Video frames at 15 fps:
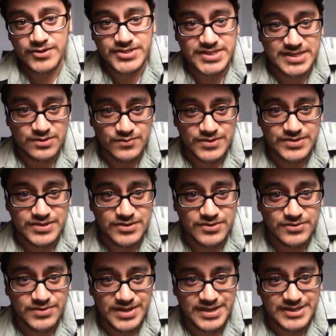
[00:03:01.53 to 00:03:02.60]
thing we'll do
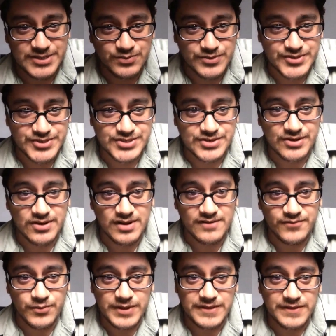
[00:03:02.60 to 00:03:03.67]
is we'll start off
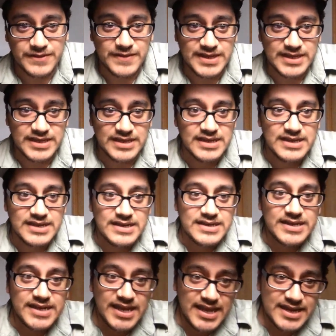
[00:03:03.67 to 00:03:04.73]
with the
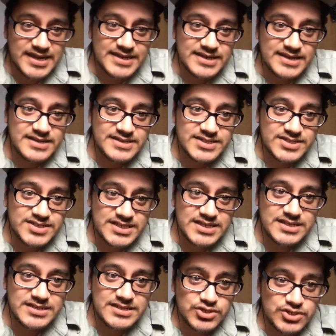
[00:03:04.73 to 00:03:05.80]
Canon
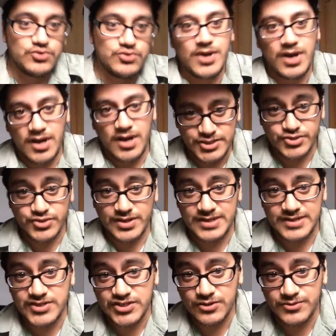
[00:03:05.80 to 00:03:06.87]
C200.
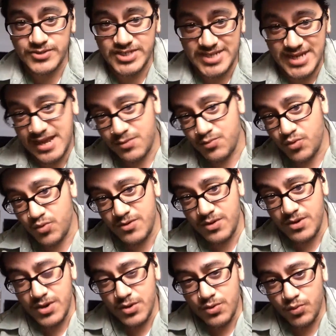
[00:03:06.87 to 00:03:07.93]
So Stan,
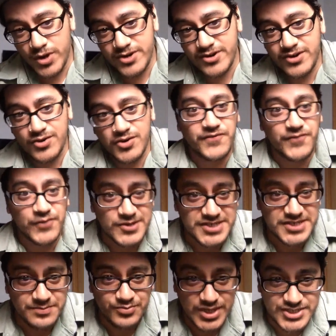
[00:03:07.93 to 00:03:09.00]
what are your first
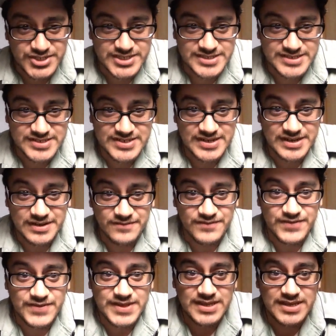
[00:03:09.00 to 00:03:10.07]
impressions of
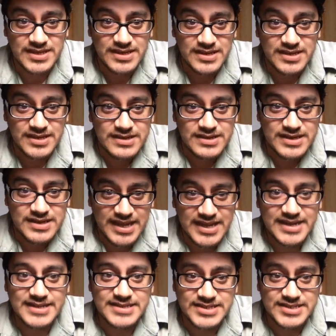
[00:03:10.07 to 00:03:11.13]
the
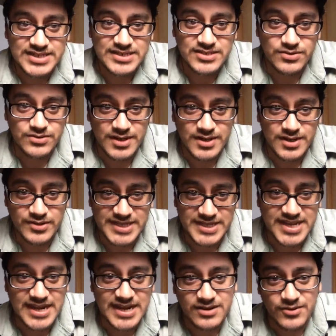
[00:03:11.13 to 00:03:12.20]
Canon C200? Let's
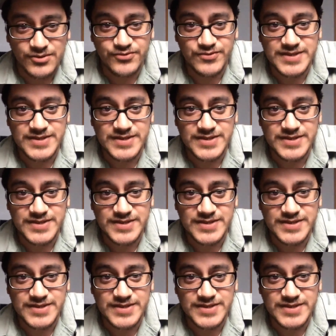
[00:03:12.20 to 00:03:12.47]
kind of go through the